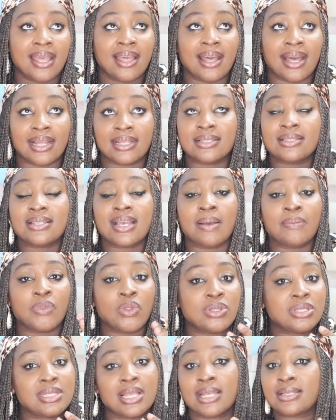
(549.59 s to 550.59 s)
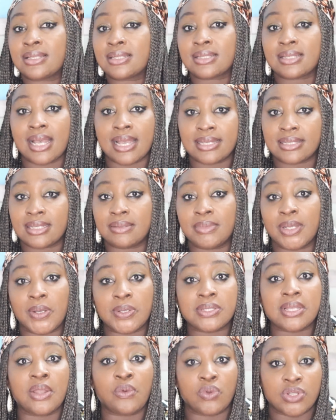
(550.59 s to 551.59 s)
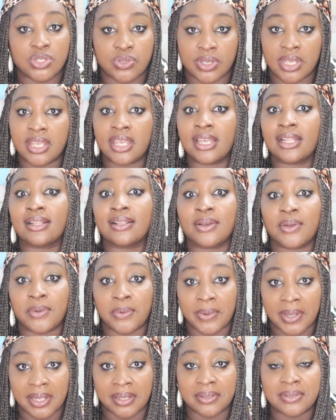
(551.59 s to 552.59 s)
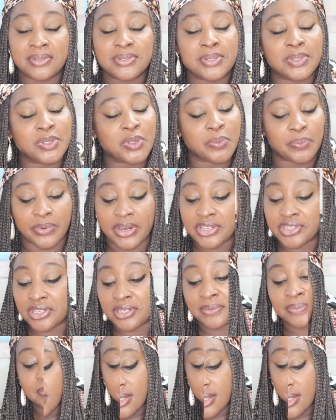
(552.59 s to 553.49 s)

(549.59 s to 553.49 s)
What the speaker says: and I'm not exercising because I want to heal well, so no pressure.